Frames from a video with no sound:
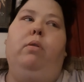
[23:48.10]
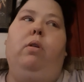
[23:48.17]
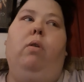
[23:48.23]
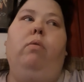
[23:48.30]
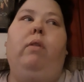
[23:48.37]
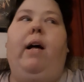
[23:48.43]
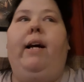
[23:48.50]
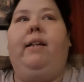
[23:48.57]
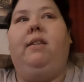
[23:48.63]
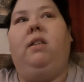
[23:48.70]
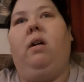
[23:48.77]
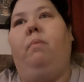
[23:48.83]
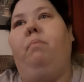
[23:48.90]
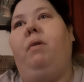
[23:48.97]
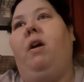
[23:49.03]
don't like
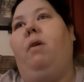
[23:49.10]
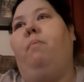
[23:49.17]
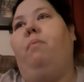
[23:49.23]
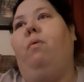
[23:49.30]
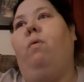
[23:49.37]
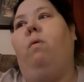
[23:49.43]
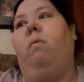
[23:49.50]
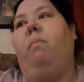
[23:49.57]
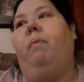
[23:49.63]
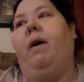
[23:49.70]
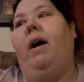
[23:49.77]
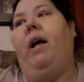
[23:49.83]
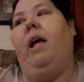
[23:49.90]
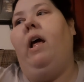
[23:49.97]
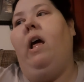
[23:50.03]
some people,
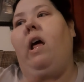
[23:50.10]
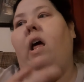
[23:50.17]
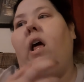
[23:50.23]
but